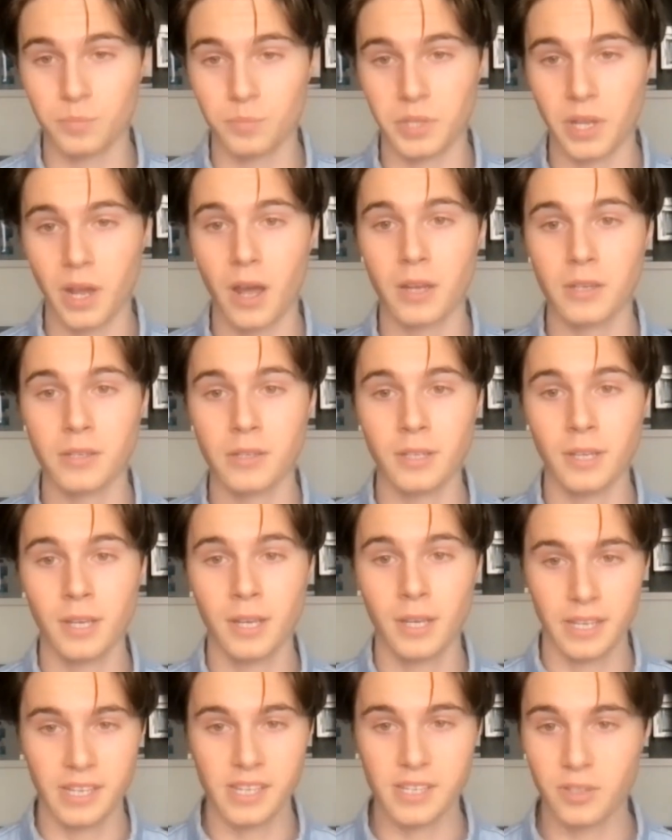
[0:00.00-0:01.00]
done
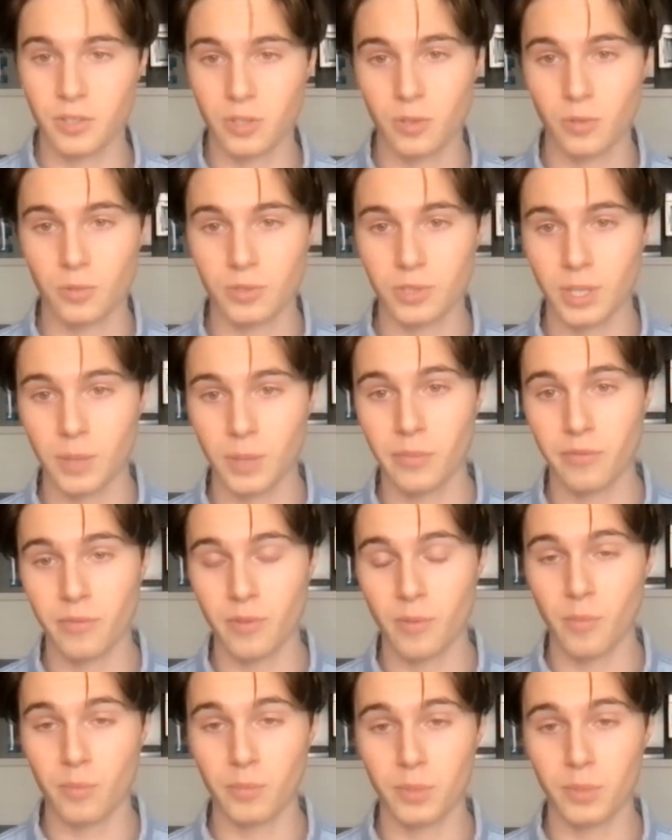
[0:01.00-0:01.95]
into some of them.